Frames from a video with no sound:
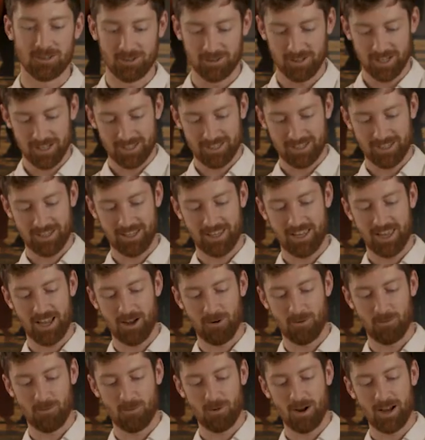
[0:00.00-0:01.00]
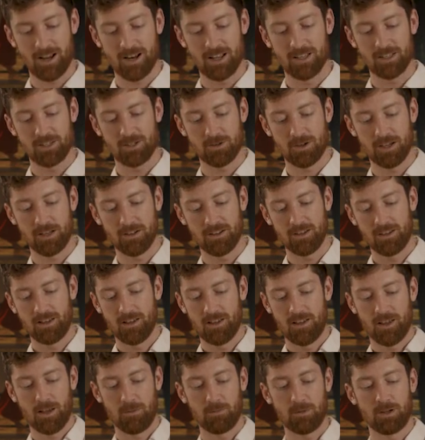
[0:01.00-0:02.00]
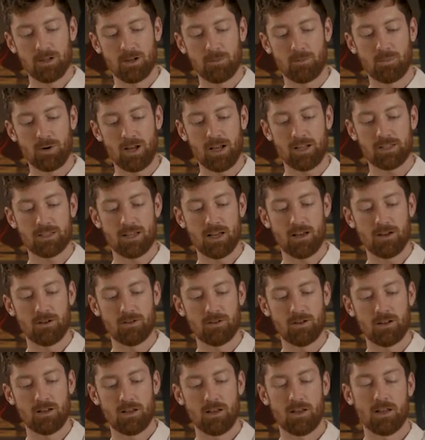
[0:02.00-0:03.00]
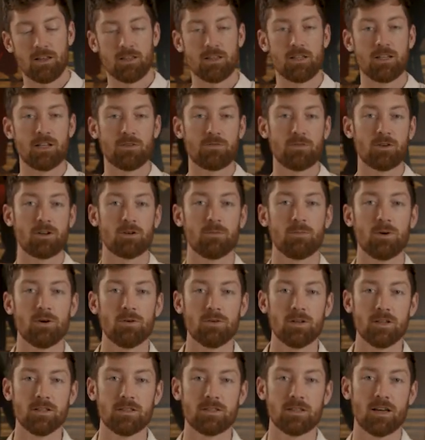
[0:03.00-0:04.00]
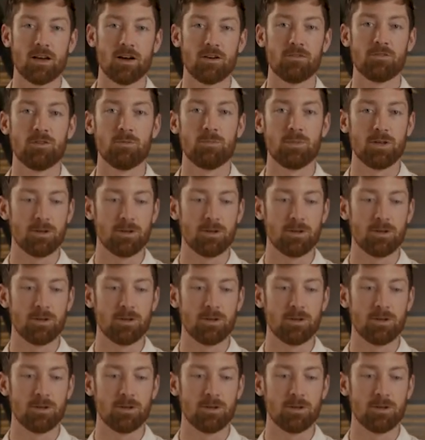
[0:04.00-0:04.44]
So let's get right into it. I'm gonna break down the different components of the